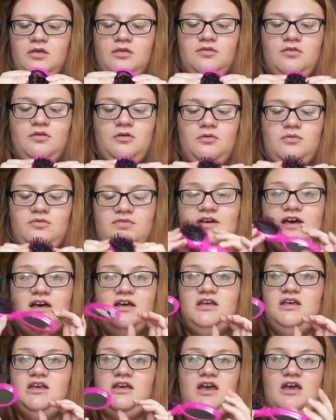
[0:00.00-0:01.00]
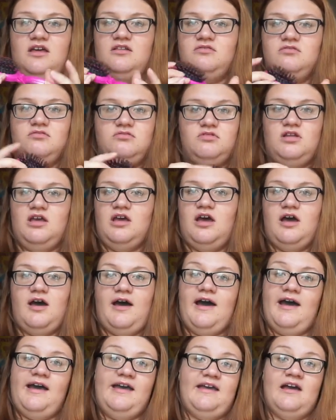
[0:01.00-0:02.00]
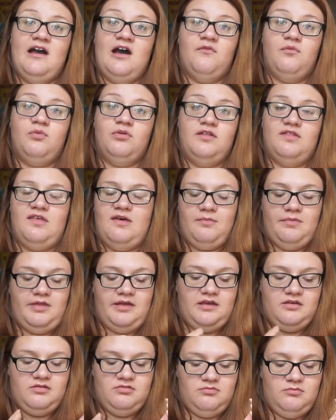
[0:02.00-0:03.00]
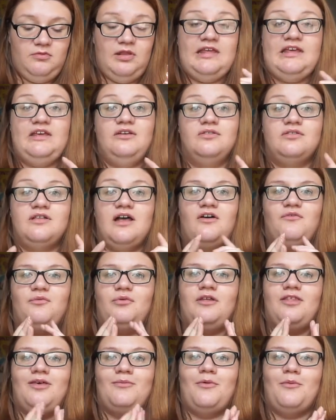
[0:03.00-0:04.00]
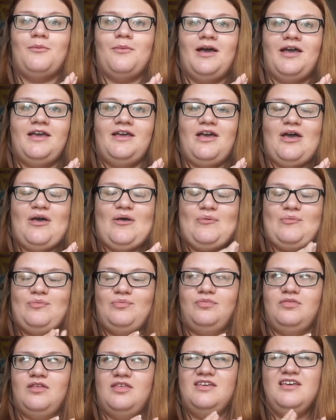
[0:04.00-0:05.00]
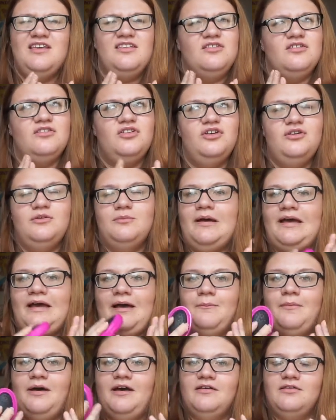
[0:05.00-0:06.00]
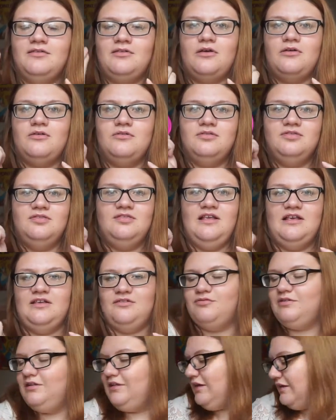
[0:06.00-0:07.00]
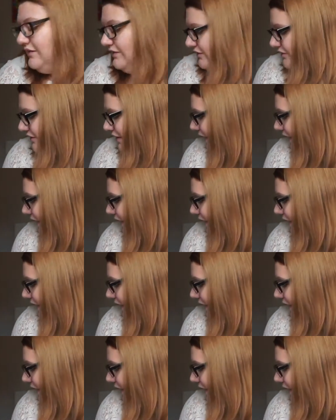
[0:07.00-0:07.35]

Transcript: So that again, I have one of them like, well I used to have one of them in my, um, I think I still do, in my handbag so it's really handy to